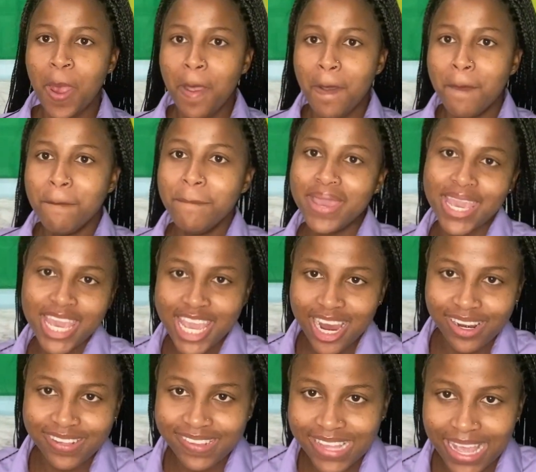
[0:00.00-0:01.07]
Me here
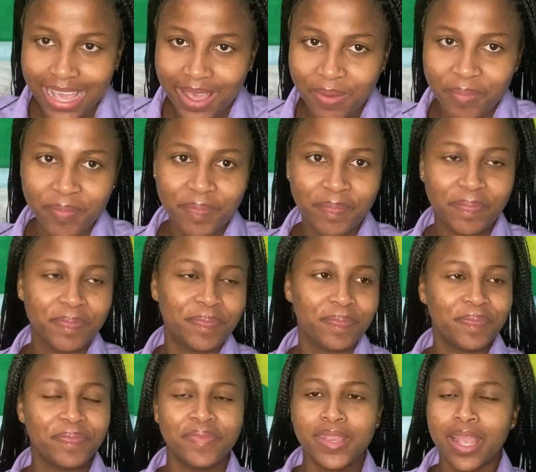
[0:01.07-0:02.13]
say,
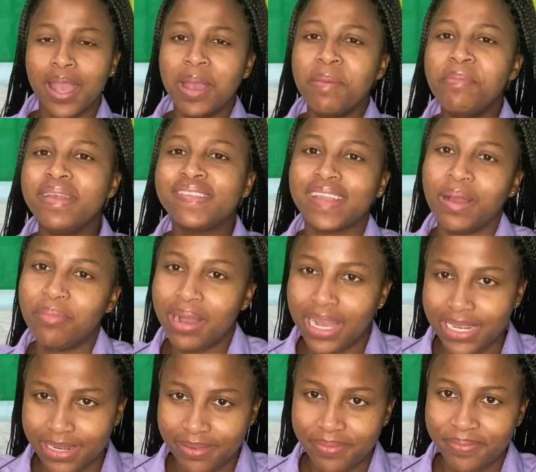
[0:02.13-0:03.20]
Miss Amana,